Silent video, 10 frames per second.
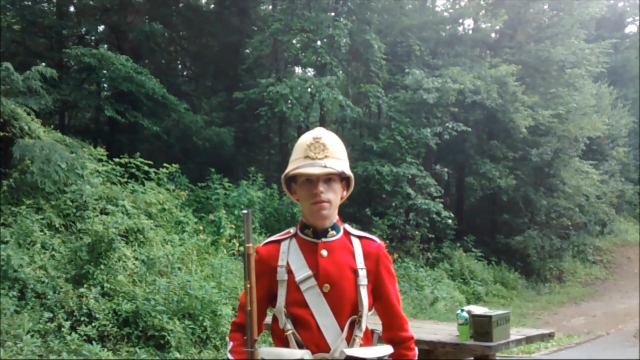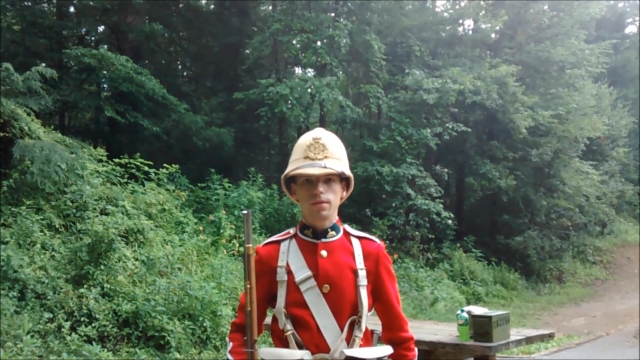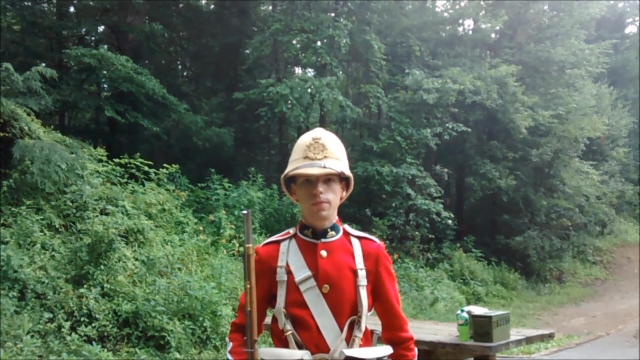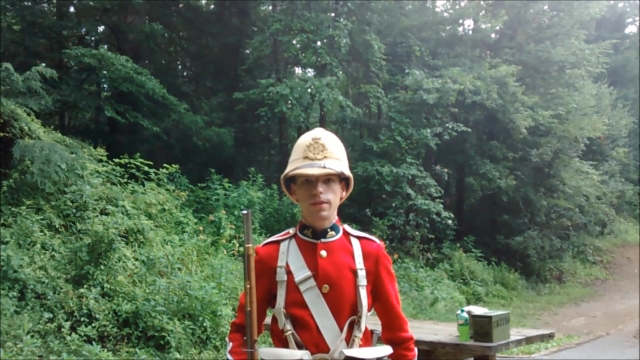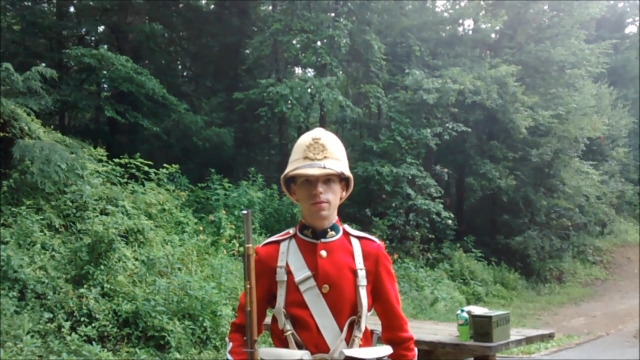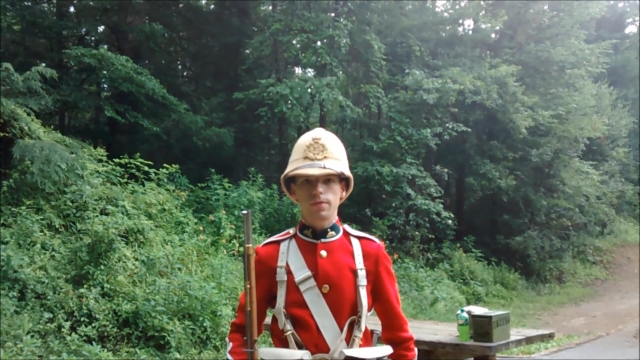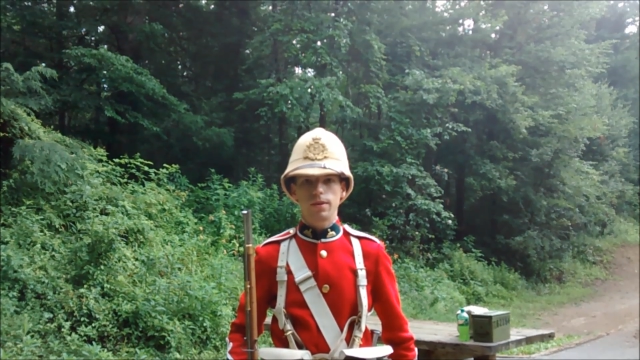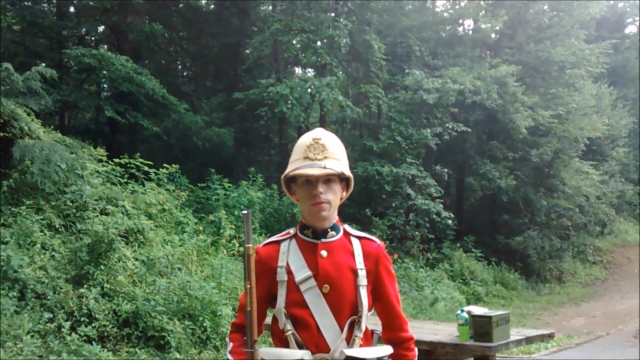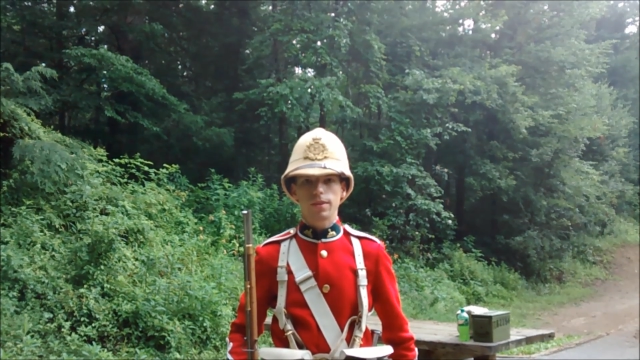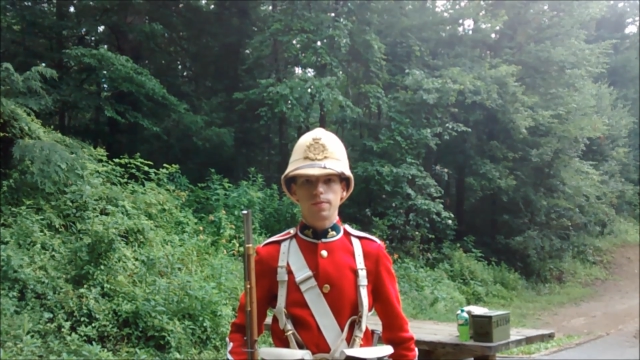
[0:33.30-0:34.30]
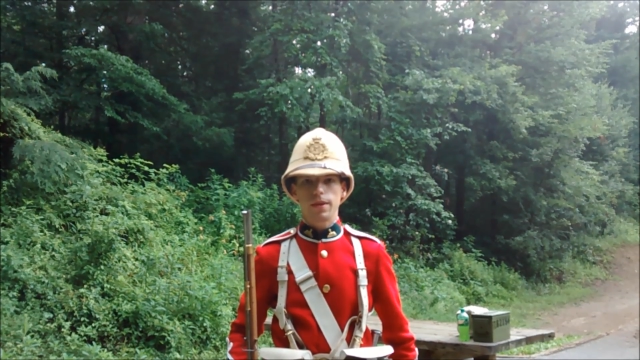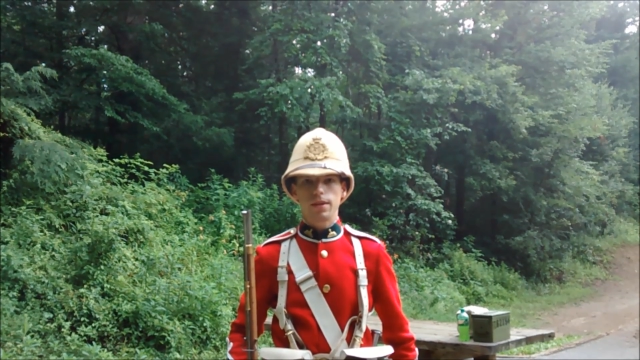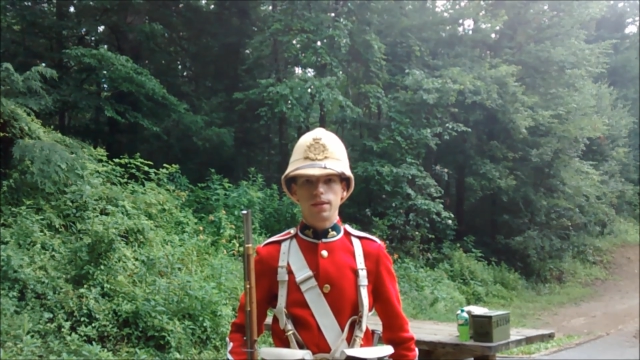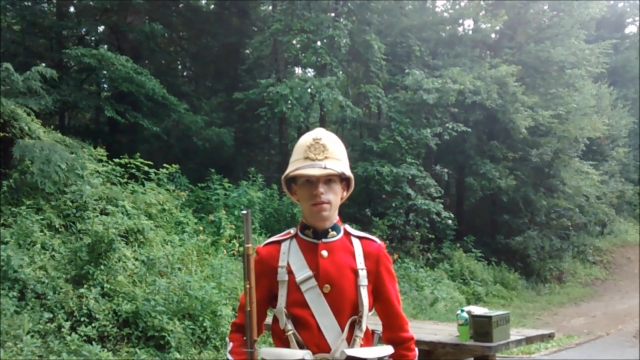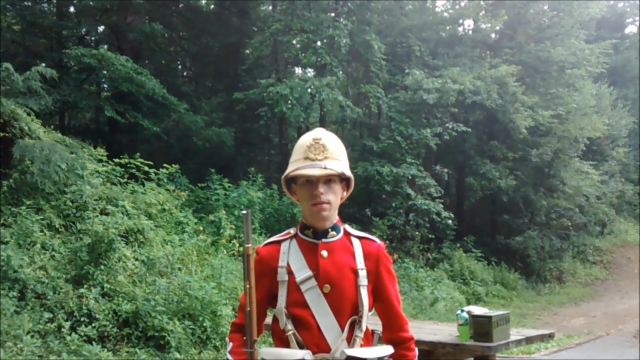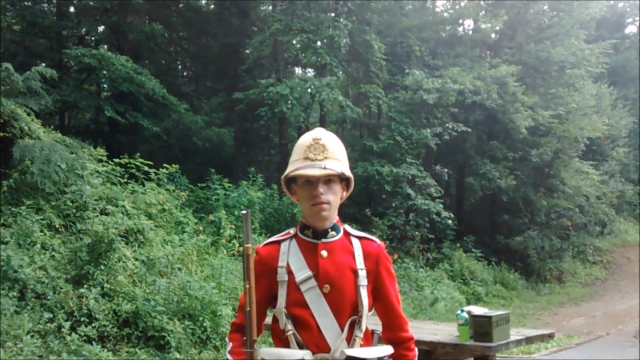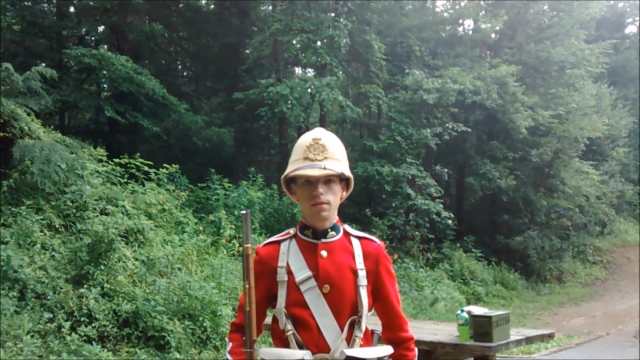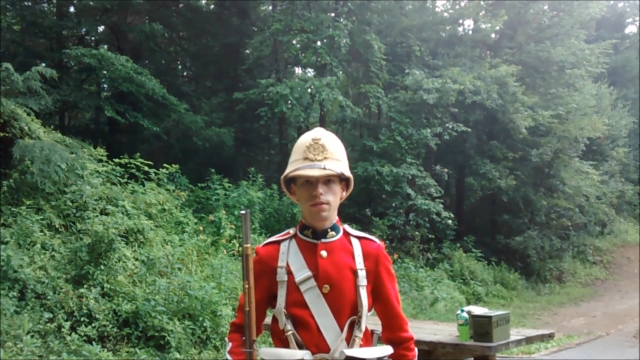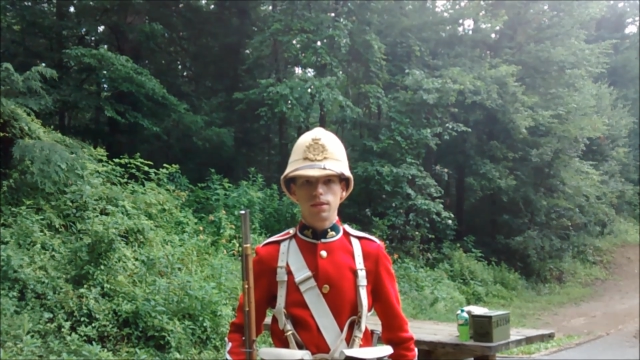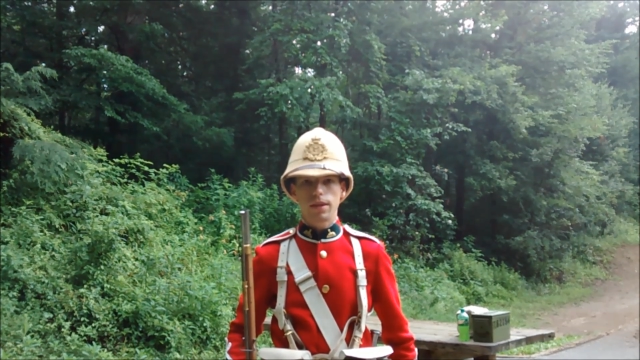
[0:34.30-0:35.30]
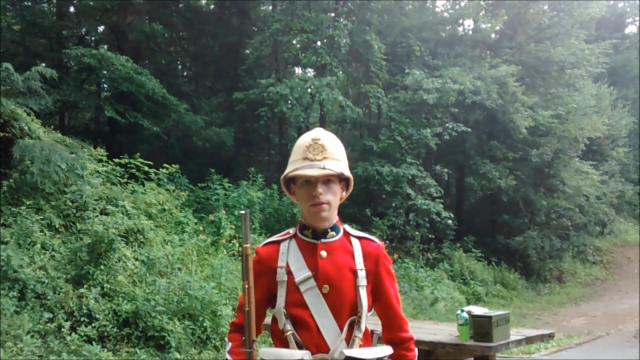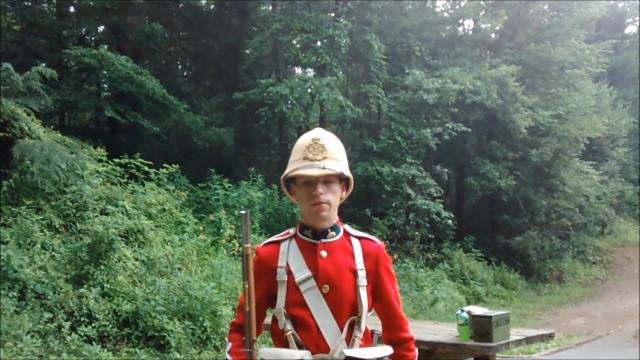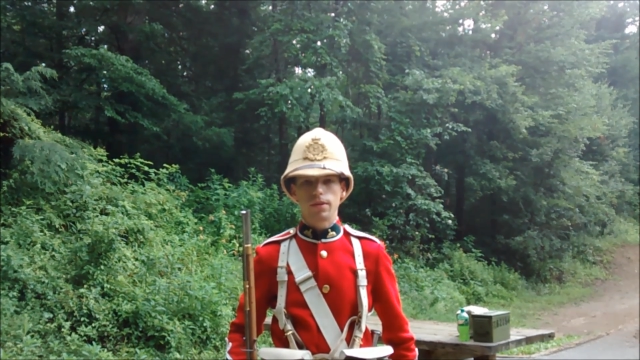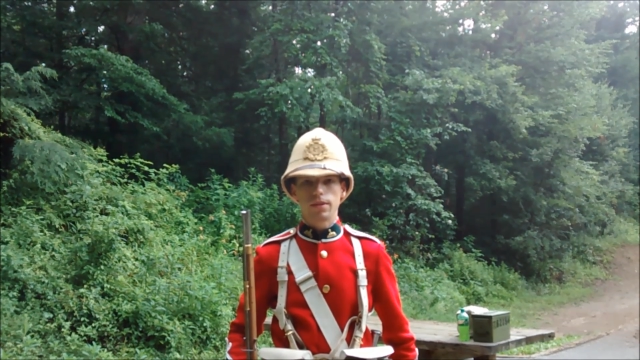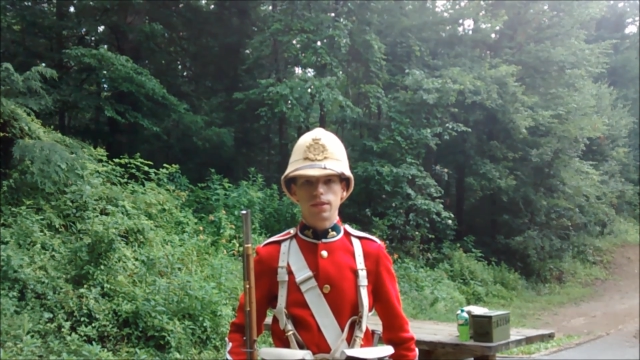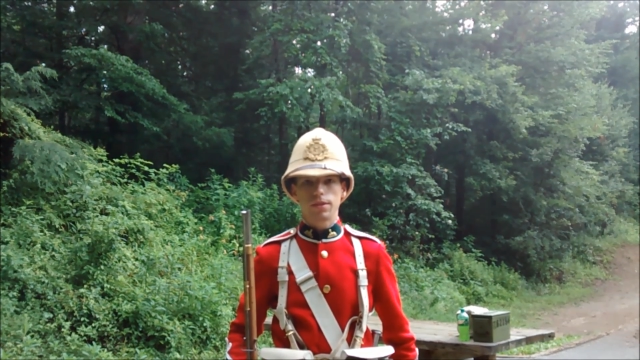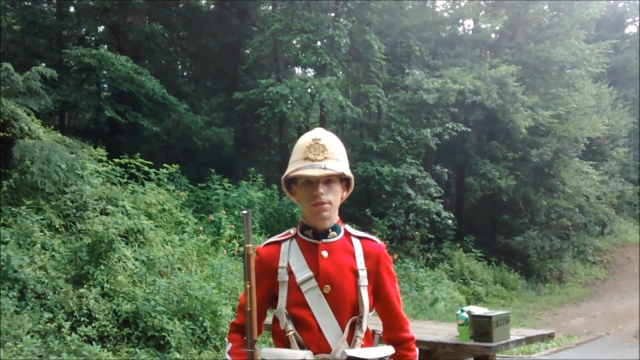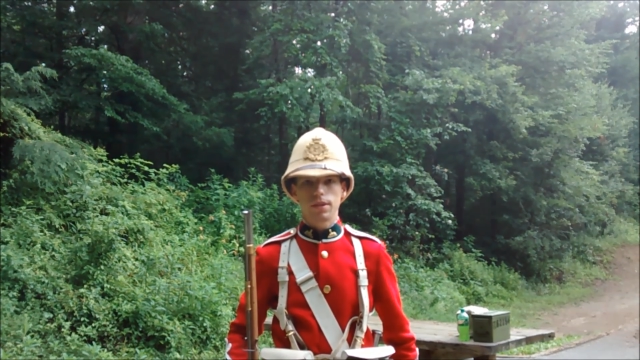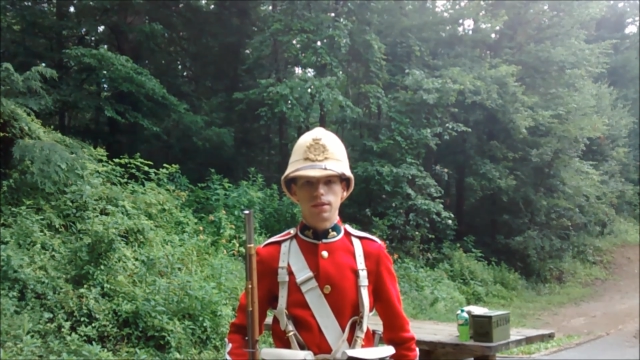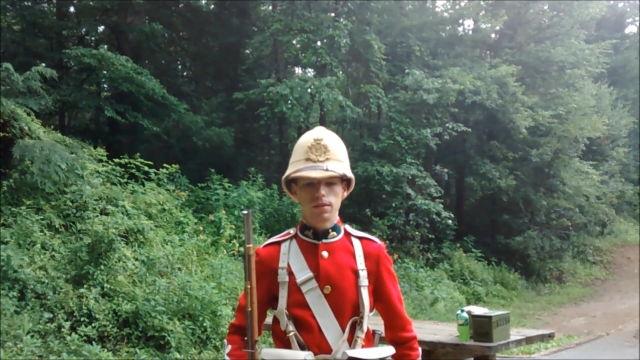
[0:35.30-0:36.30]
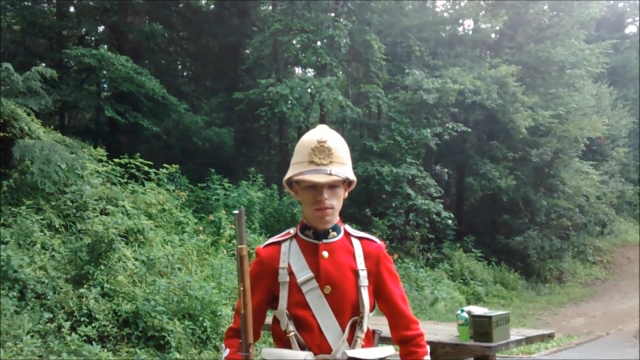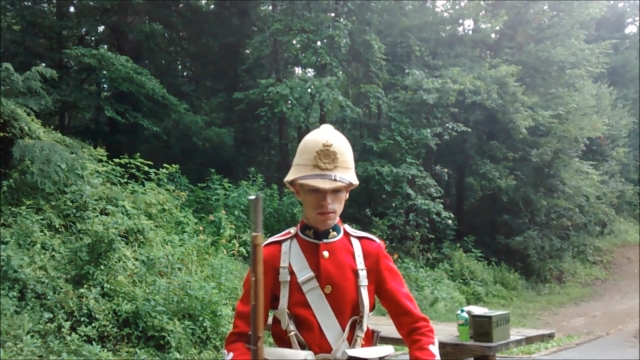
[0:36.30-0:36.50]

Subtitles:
to learn about is the Brown Bess bayonet, and we're going to attach that.